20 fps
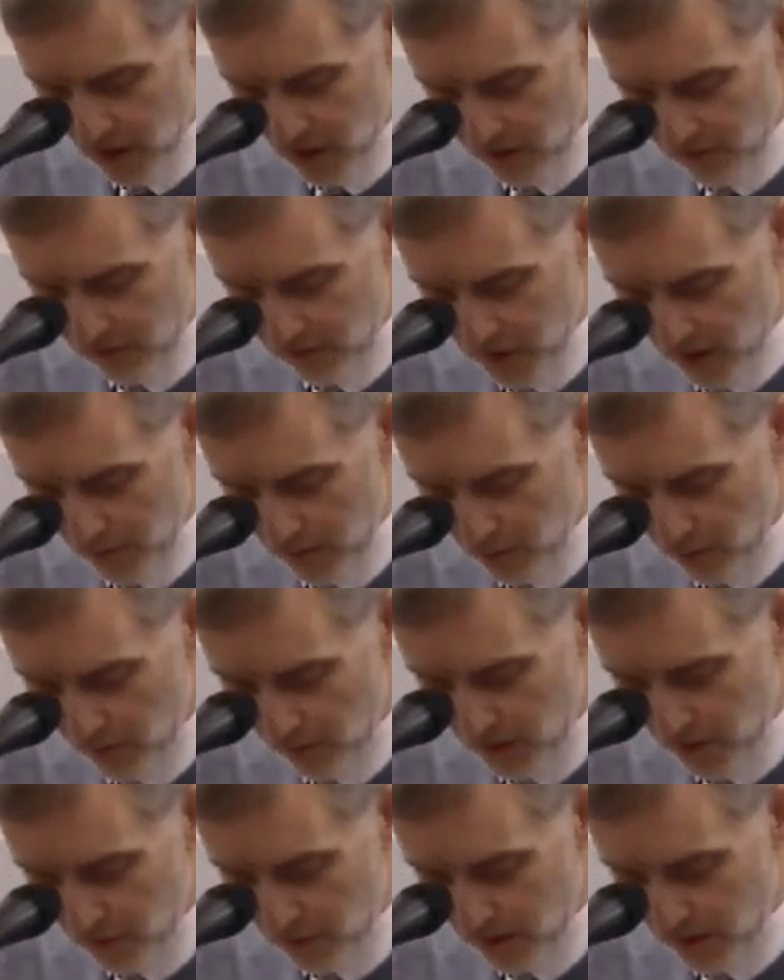in chapter
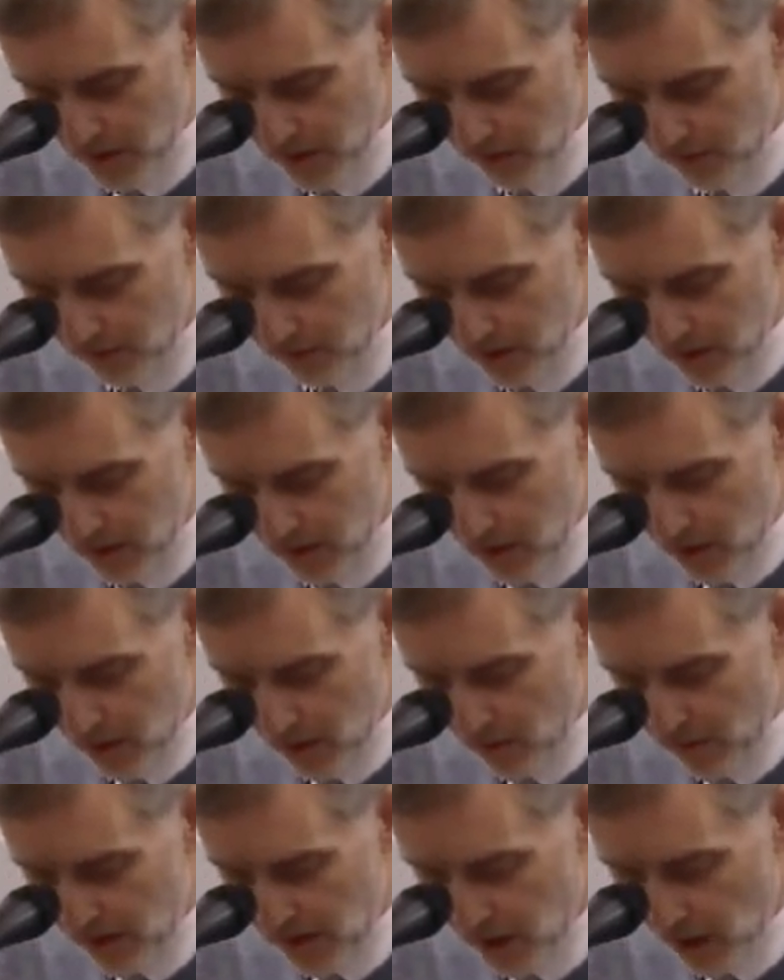1, verse 27,
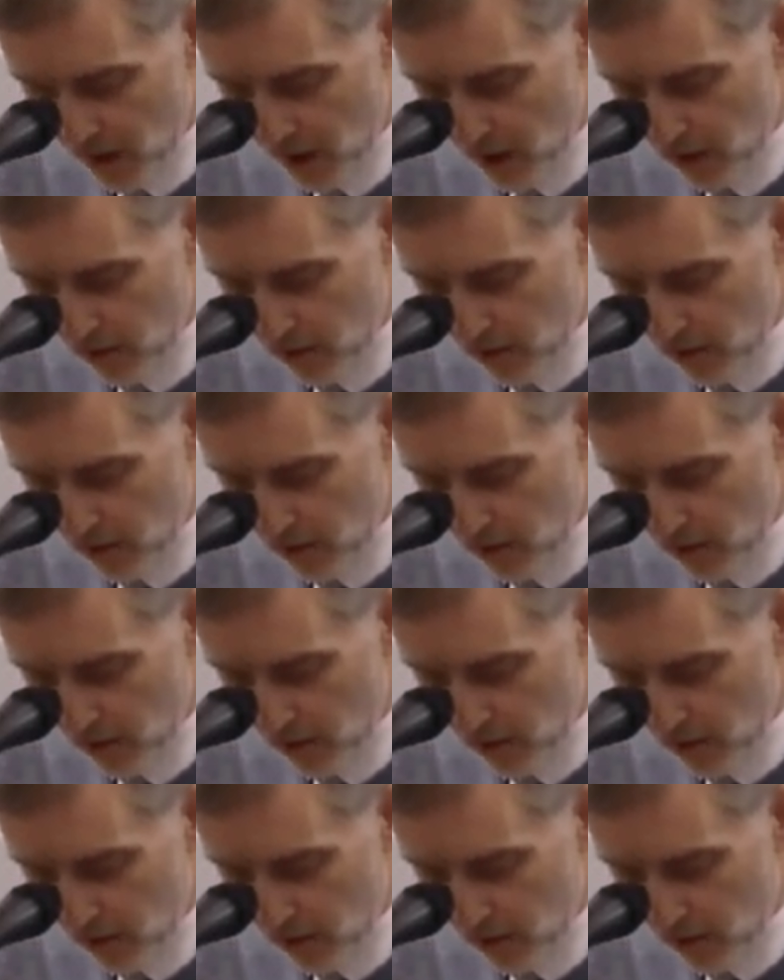of his